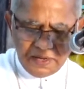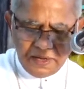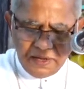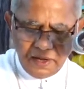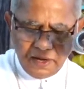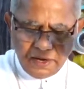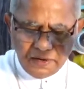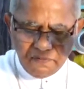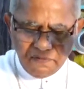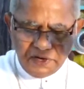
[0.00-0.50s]

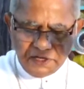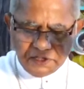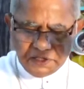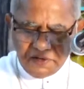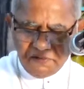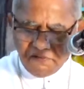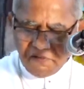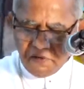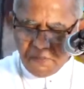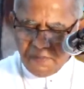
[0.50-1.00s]
God
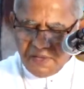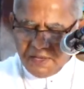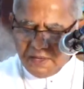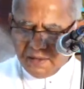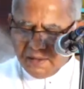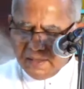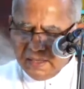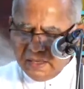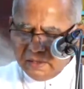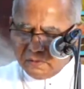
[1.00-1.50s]
waiting for me
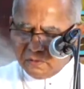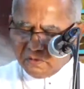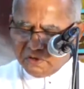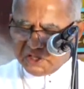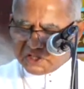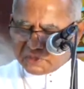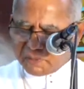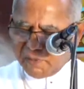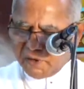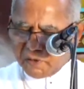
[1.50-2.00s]
to
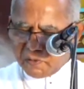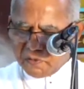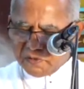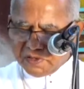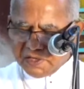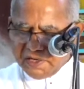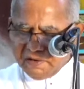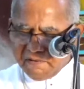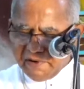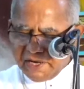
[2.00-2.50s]
respond to
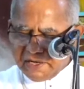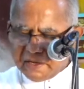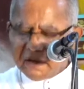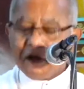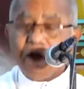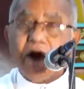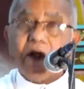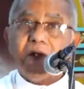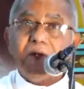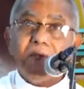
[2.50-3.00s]
the divine
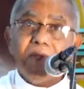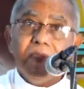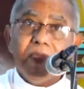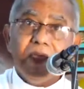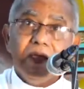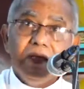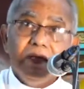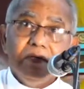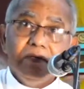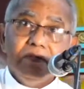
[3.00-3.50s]
call?
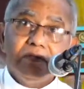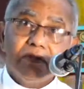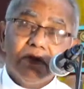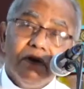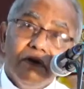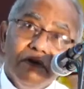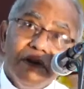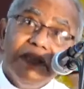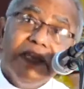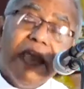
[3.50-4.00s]

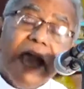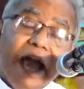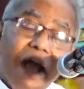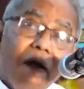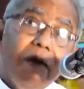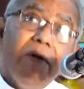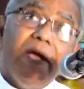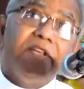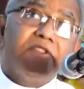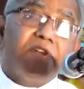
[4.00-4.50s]
So we
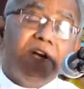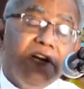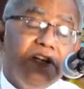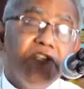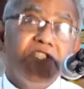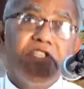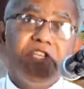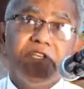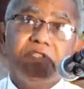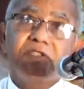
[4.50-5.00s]
have, as
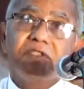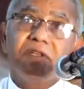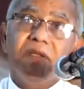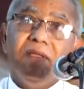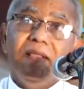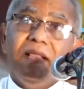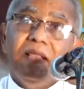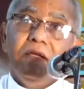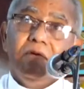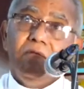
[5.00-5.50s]
religious,
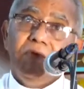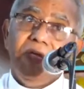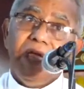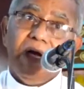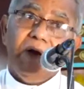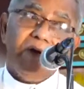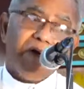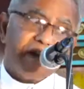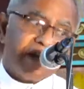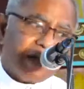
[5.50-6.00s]
we
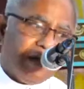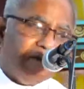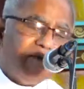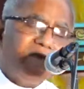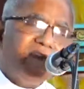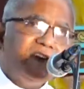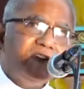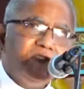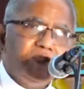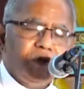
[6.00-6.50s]
have our
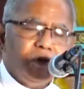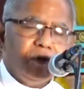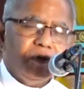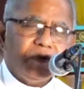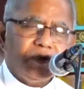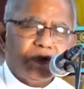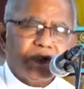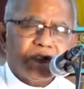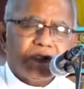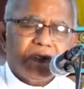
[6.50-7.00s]
comfort
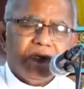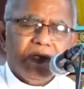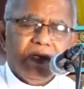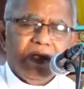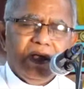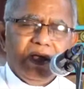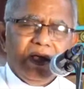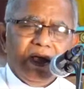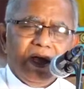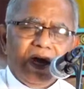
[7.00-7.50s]
zones.
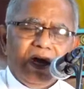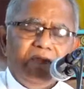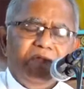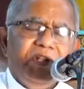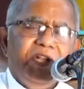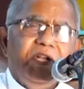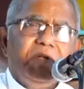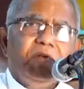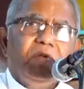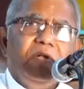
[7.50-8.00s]
And we
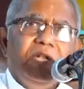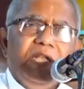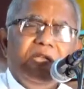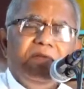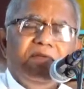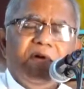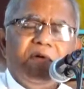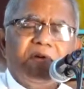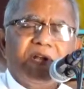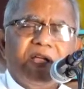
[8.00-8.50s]
need to
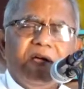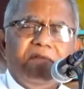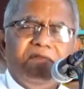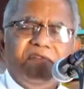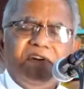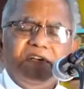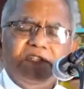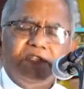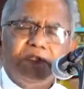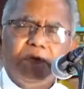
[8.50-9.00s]
leave our
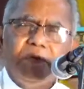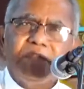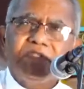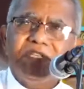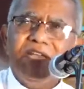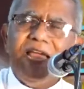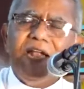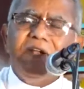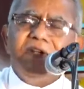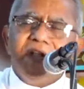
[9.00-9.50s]
comfort zones.
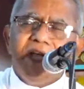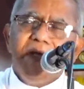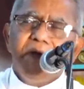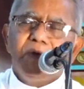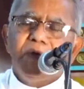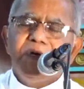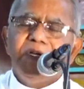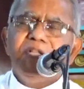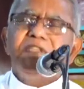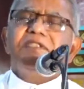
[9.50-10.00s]
We enter
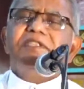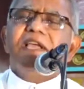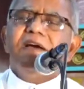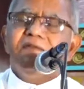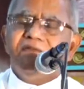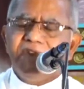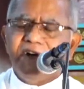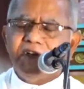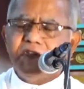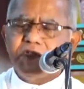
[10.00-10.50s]
into
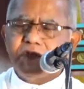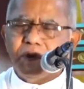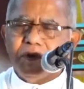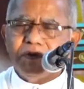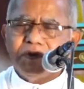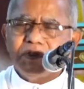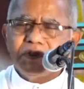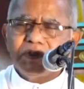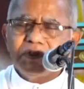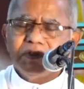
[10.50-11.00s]
discomfort
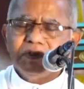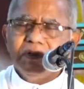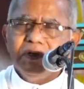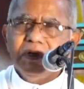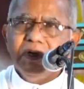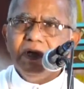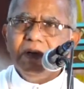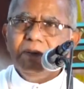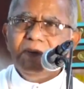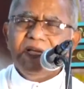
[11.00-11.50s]
zones.
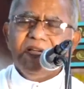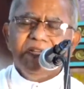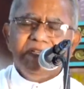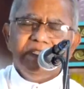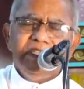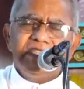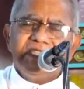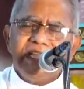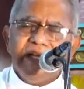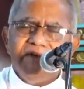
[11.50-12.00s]
Because
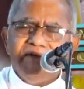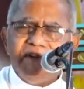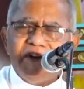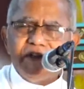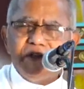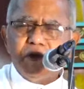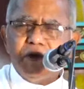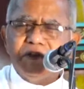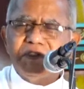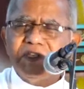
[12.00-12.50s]
discomfort
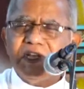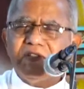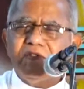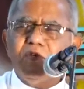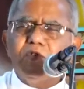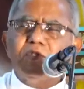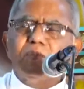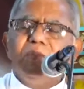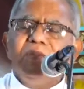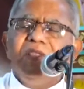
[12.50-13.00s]
zones are
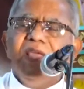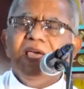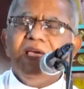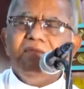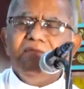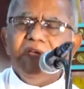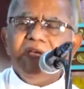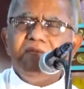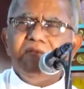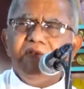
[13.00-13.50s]
those there
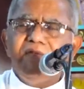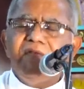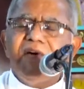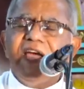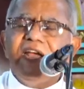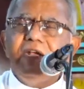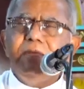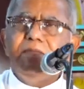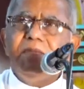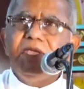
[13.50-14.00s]
where we
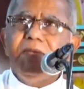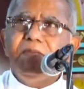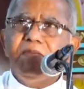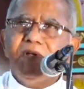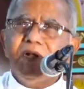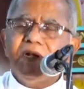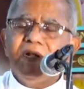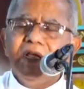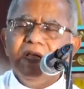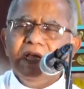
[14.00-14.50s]
find
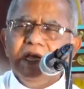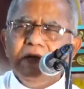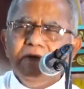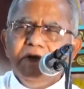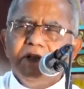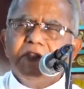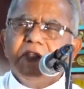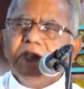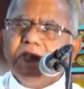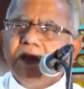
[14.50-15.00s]
people
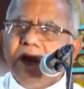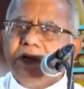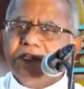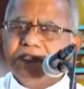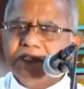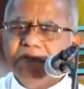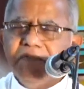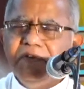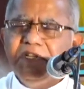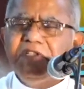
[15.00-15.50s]
with
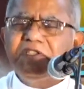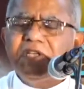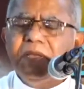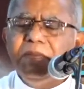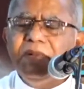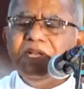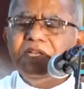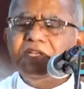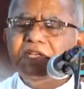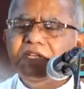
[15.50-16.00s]
lots of
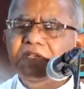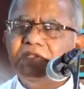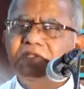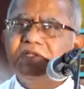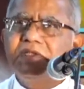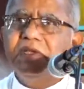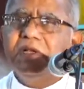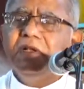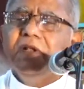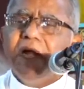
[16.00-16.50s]

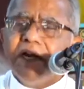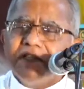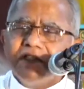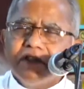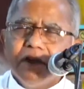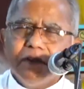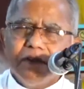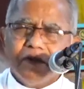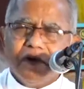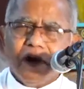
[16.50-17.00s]
disabilities, lots
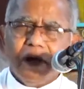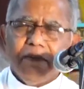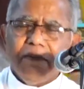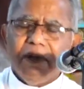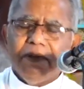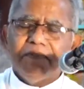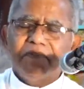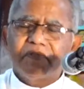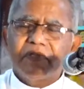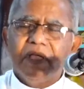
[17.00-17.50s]
of
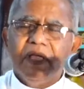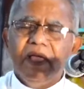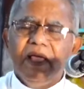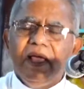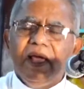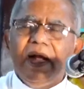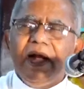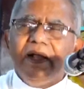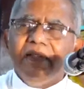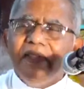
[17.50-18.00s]
problems.
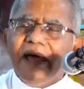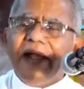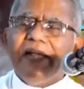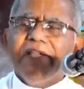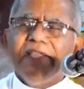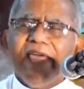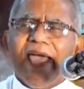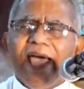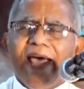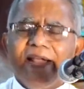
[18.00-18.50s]
And
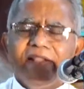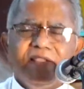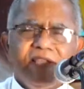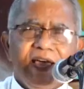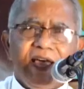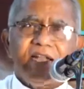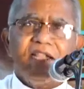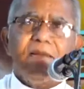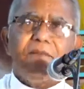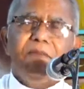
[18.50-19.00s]
they
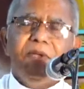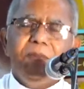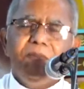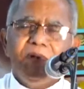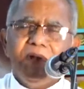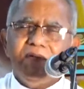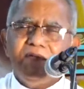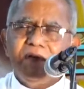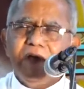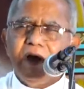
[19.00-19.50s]
are the
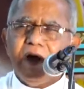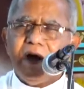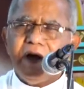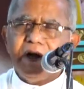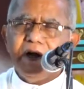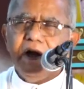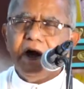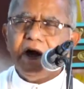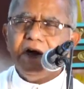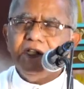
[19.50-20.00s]
people of
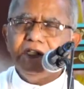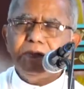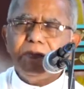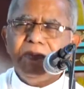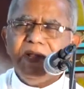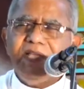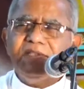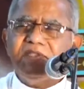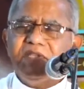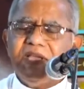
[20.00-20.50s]
God. God is
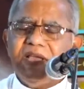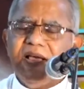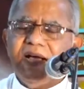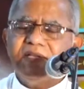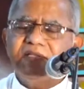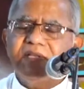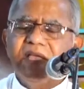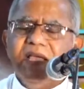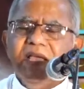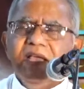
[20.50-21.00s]
placing
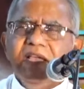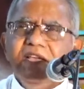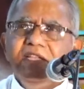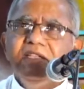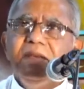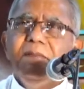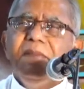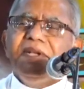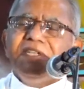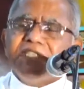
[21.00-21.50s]
us in
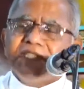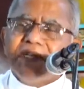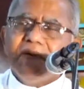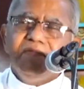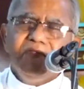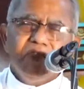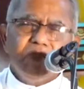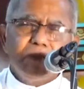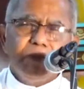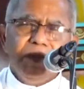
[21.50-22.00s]
the midst of
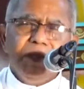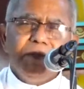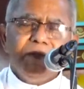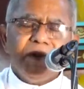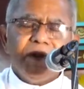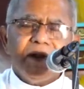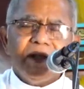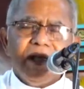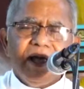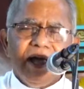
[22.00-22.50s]
these
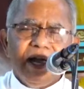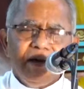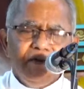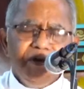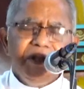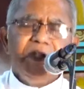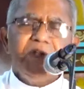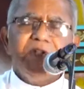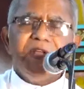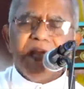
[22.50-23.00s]
people, and we
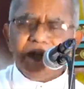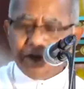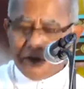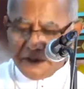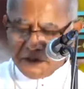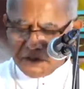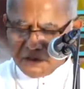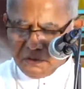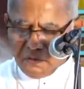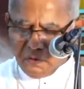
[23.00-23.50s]
need to
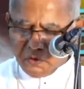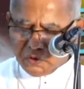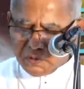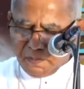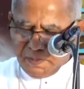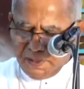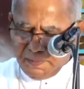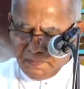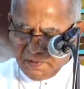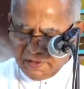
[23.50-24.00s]
address those
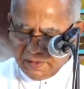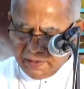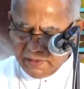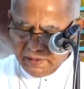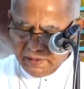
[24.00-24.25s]
people.